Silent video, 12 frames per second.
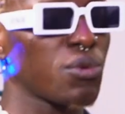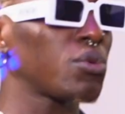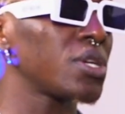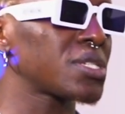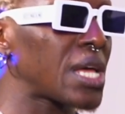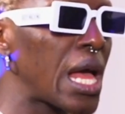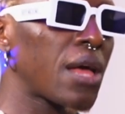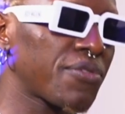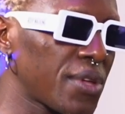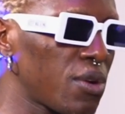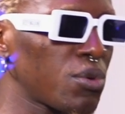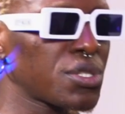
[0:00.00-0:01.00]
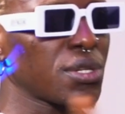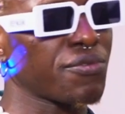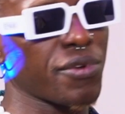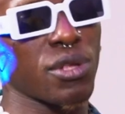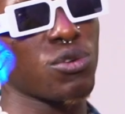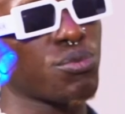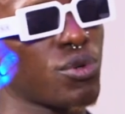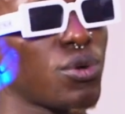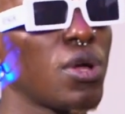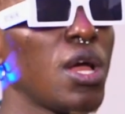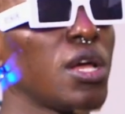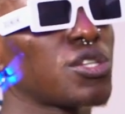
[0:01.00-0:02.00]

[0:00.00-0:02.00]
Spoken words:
they wanted to have that. It wasn't available.